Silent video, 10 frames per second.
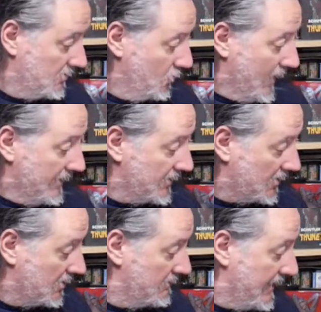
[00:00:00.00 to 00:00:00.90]

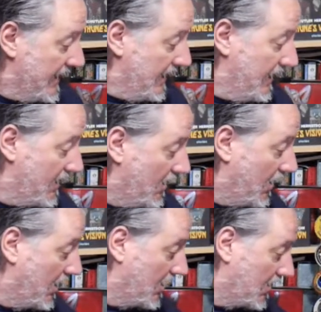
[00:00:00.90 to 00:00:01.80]
whether they
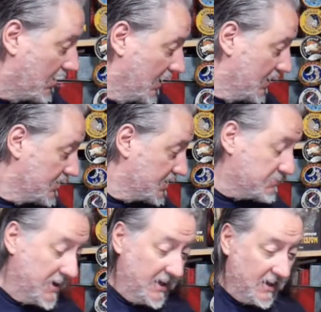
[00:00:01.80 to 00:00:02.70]
are just
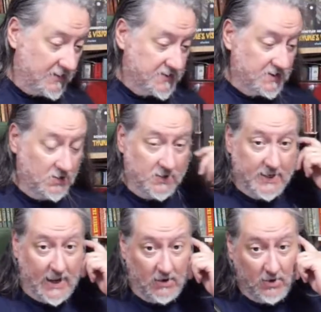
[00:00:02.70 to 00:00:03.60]
PDFs you can
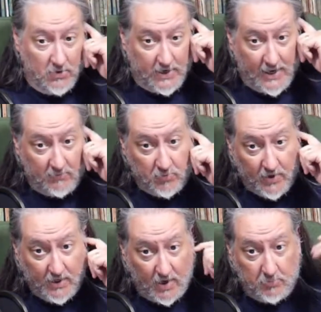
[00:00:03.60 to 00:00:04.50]
download and have
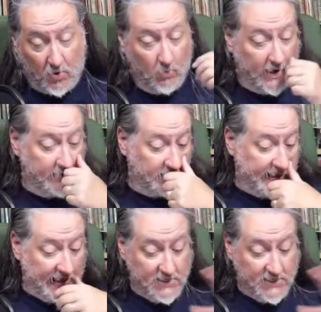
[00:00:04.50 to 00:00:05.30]
printed up or whatever he's